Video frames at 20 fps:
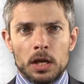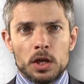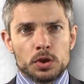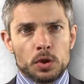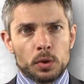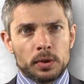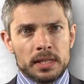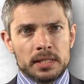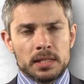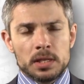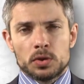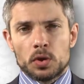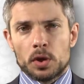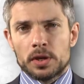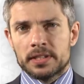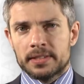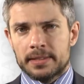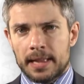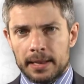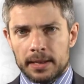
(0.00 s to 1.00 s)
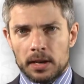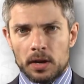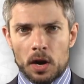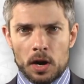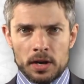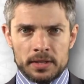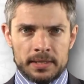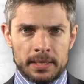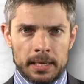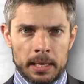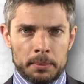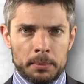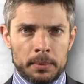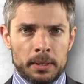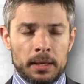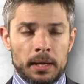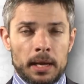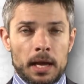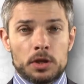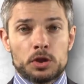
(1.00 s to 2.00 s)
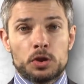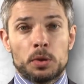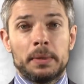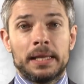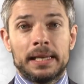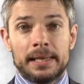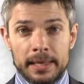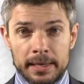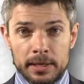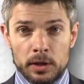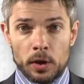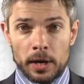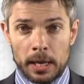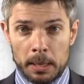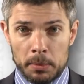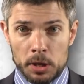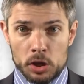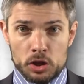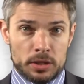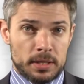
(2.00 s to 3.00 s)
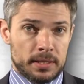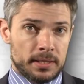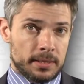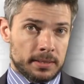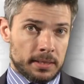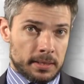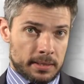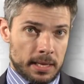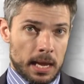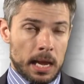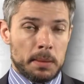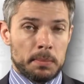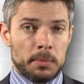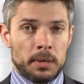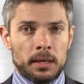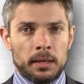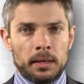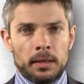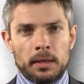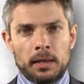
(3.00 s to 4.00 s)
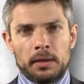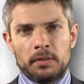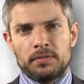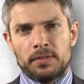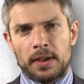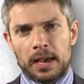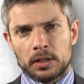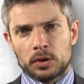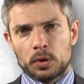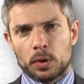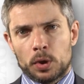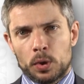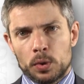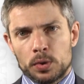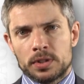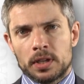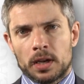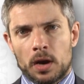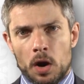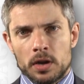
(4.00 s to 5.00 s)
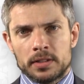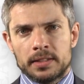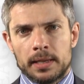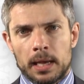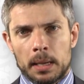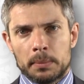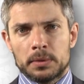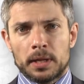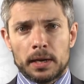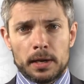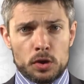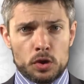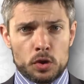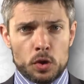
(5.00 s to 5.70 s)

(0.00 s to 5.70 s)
So this is our standard RTM, assuming linear image. This is the same vector acoustic RTM that I